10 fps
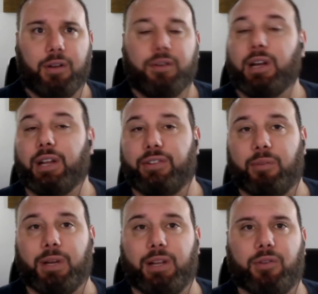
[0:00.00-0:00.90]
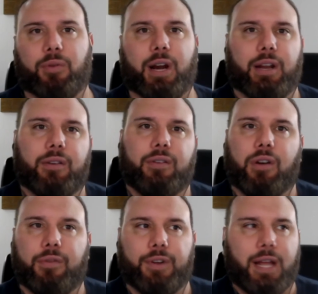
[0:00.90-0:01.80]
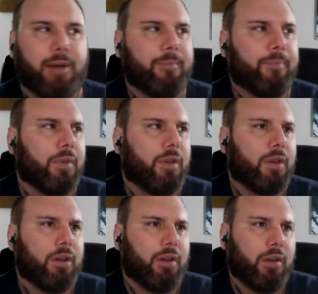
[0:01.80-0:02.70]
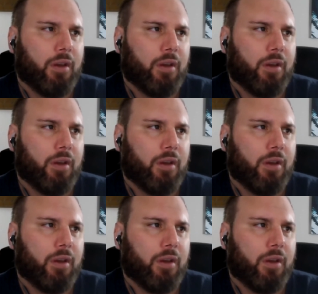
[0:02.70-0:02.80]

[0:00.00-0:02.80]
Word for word: ends up being the right overlap. Mm-hmm.